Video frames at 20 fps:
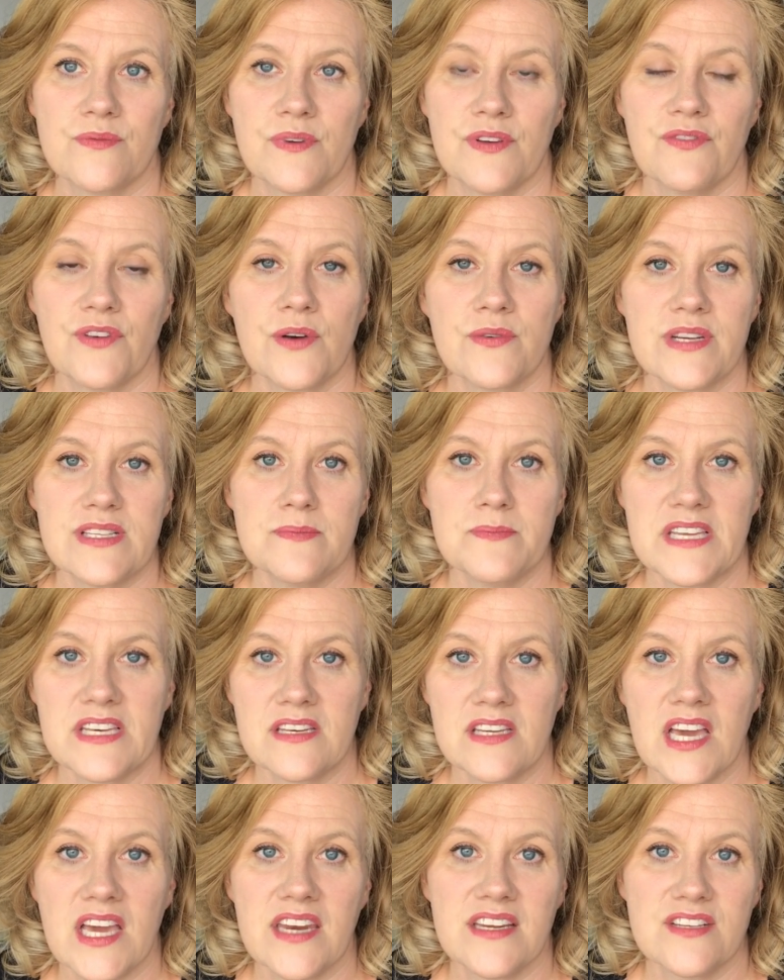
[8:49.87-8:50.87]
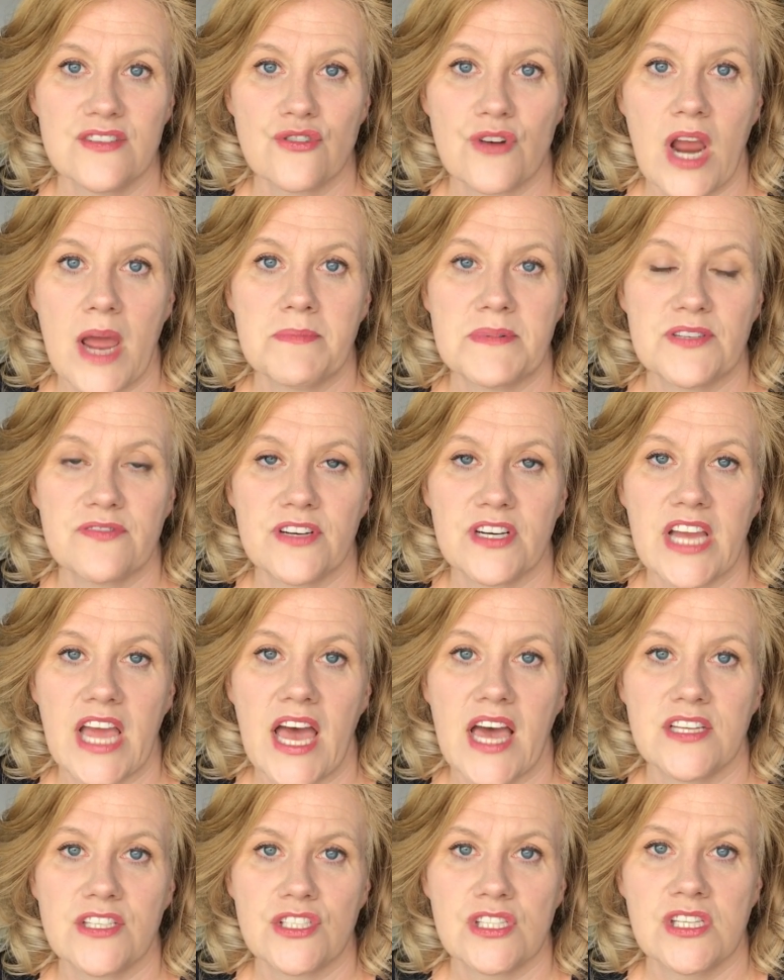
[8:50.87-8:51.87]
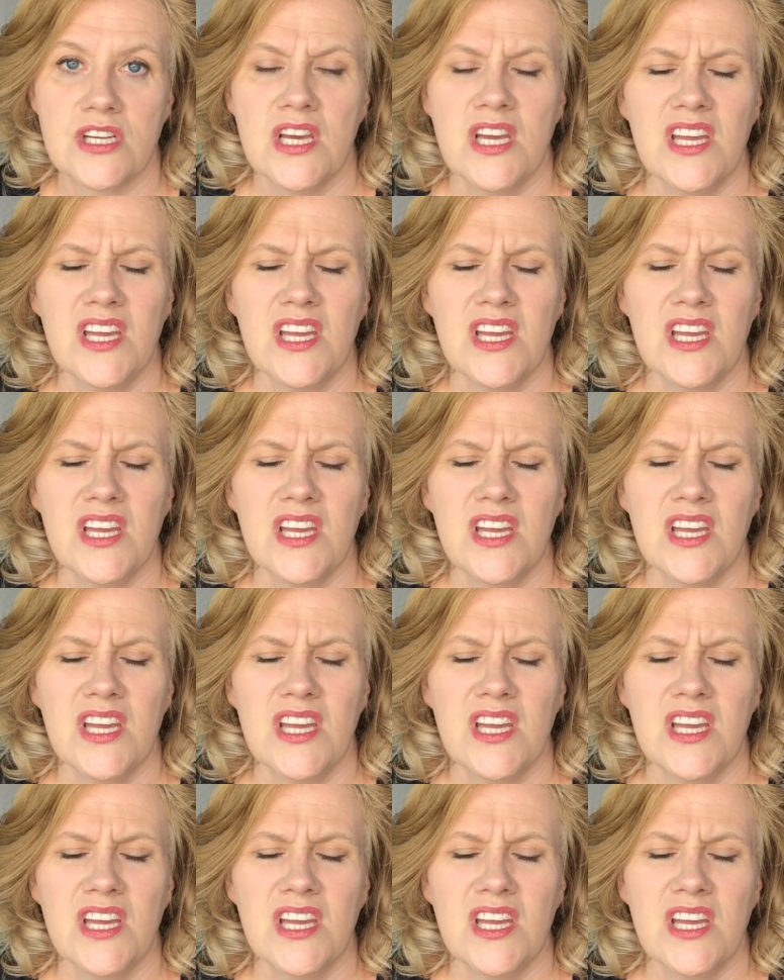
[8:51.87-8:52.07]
we've always been kind of strapped for cash.